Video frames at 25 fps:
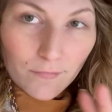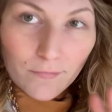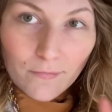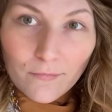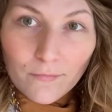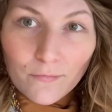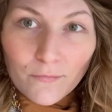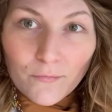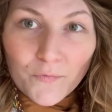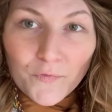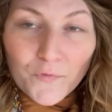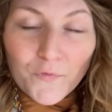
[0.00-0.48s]

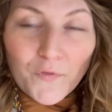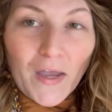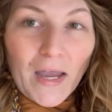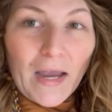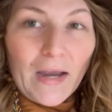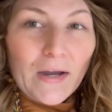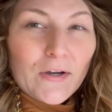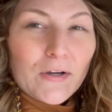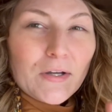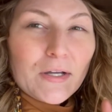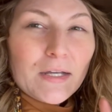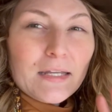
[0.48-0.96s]

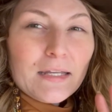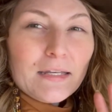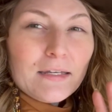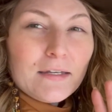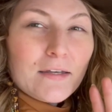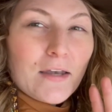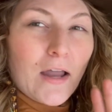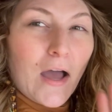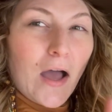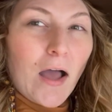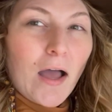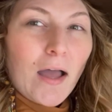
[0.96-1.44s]
very
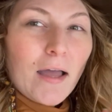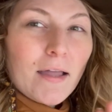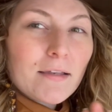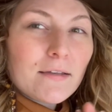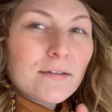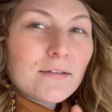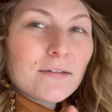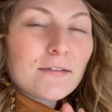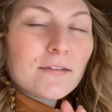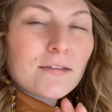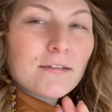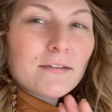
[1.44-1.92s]
not
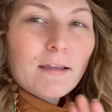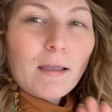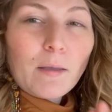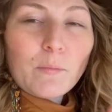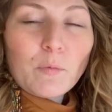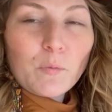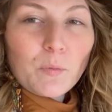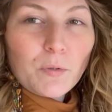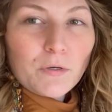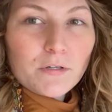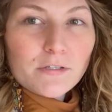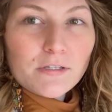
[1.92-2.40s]
the type
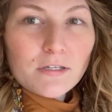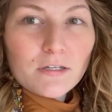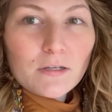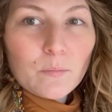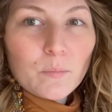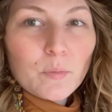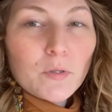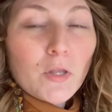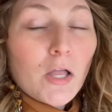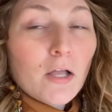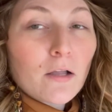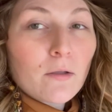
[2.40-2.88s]
of person to
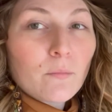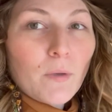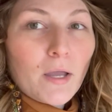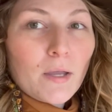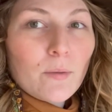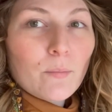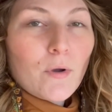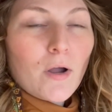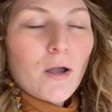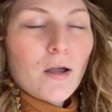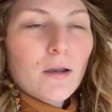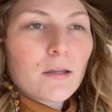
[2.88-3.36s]
plug my
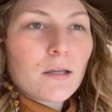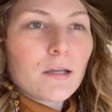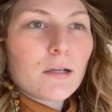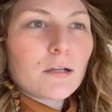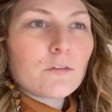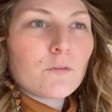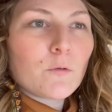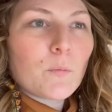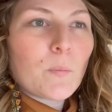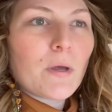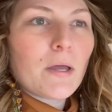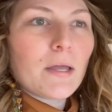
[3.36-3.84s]

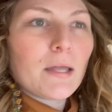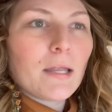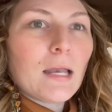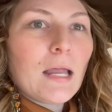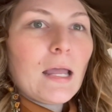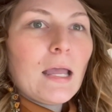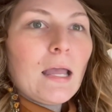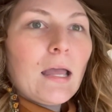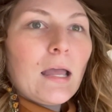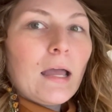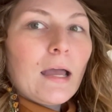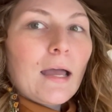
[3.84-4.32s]
products, but
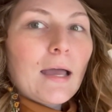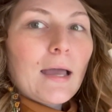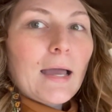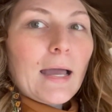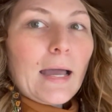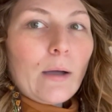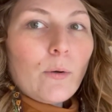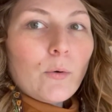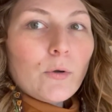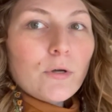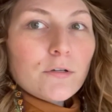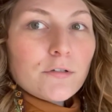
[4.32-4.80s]

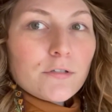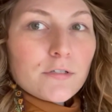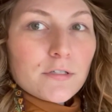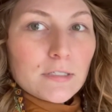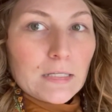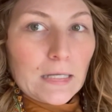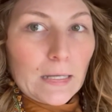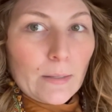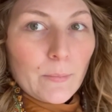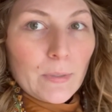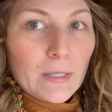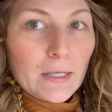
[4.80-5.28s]
our
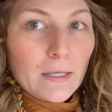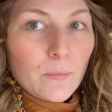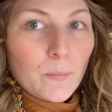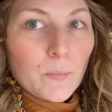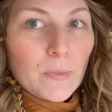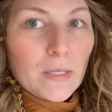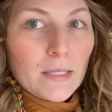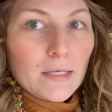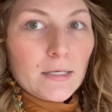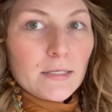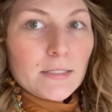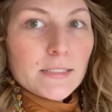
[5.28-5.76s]
stomach
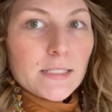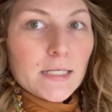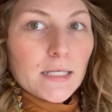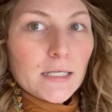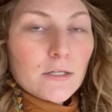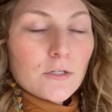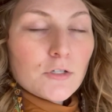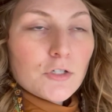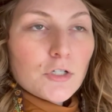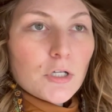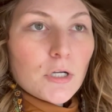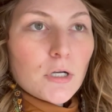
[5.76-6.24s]
mend
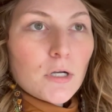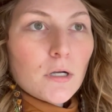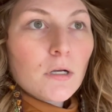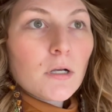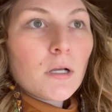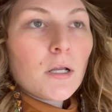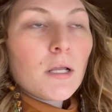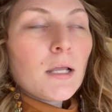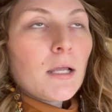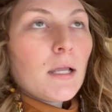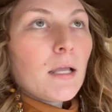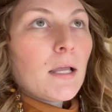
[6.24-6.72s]

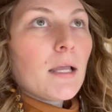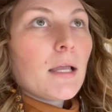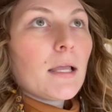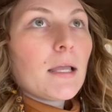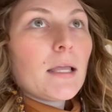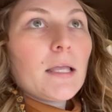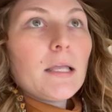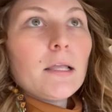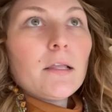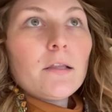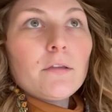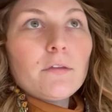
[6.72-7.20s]
tincture
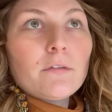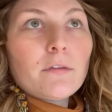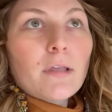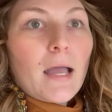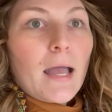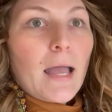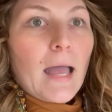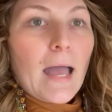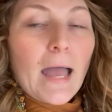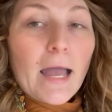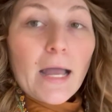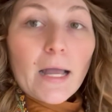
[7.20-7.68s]
is
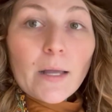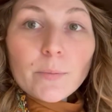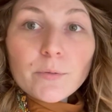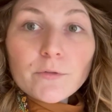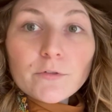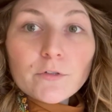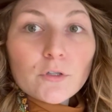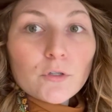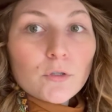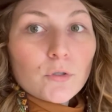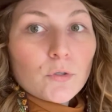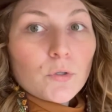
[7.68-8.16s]

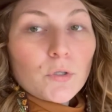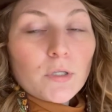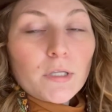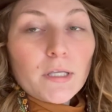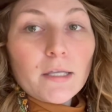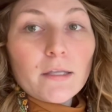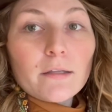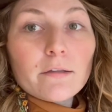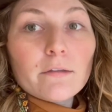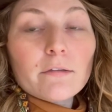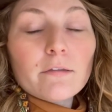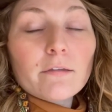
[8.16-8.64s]

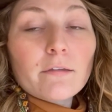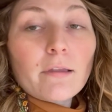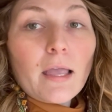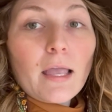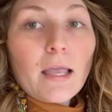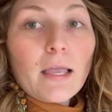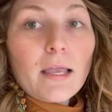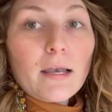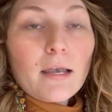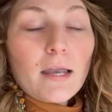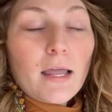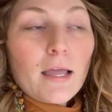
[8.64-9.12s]
absolutely
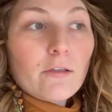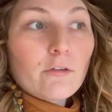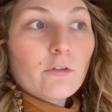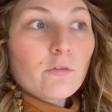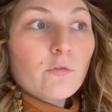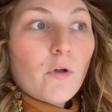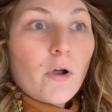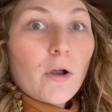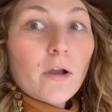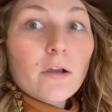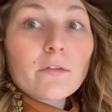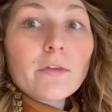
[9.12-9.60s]
insane as
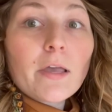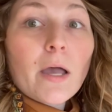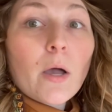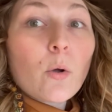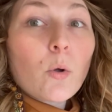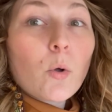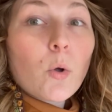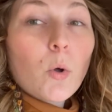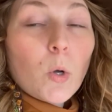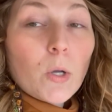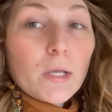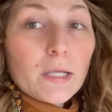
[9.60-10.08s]
far as how
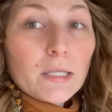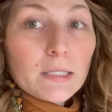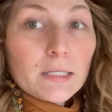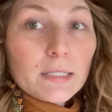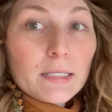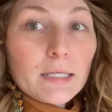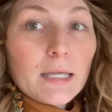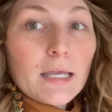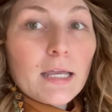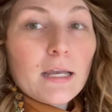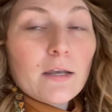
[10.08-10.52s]
quickly and